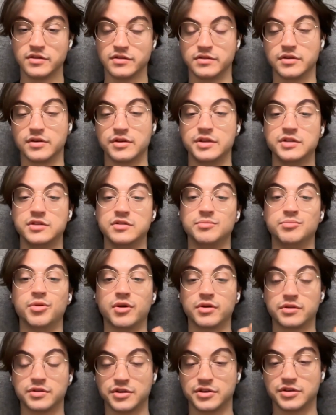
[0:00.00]
So they're going to need to
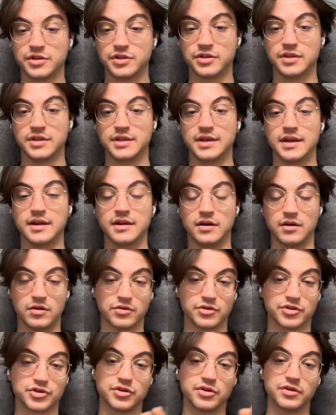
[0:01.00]
partition the data
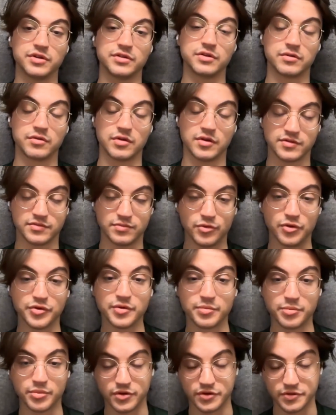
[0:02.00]
or shard it across
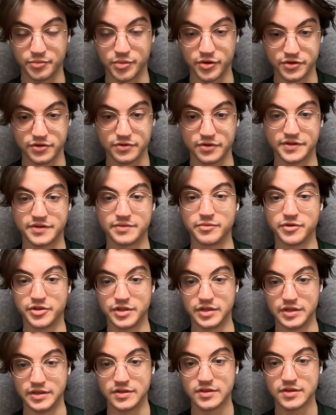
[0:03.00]
multiple Postgres
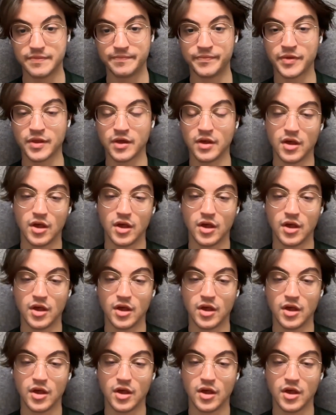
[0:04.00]
machines.